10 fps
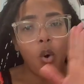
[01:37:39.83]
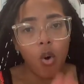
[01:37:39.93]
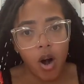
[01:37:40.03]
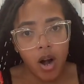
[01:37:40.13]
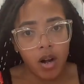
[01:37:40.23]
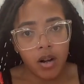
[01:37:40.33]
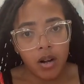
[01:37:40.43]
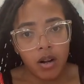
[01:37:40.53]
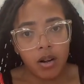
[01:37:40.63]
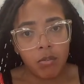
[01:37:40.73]
or
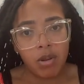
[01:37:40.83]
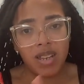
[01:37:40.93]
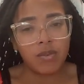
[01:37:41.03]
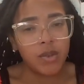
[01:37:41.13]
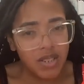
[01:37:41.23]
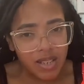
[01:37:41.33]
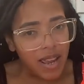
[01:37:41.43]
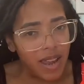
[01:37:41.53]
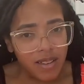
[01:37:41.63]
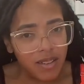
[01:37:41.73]
because we
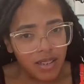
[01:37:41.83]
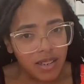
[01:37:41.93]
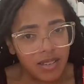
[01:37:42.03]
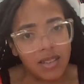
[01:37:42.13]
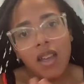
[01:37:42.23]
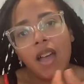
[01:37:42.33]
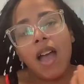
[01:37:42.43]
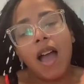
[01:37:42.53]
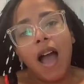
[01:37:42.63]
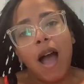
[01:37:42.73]
just had cookies,
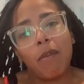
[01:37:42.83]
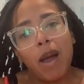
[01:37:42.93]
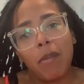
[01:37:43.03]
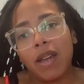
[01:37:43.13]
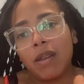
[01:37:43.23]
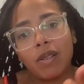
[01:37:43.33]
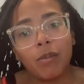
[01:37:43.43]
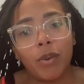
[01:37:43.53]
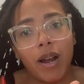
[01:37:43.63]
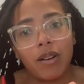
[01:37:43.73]
I might make him
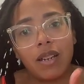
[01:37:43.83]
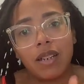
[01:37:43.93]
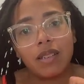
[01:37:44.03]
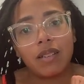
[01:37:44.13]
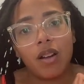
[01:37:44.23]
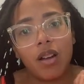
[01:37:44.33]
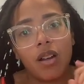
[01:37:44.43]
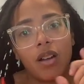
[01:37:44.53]
some brownies,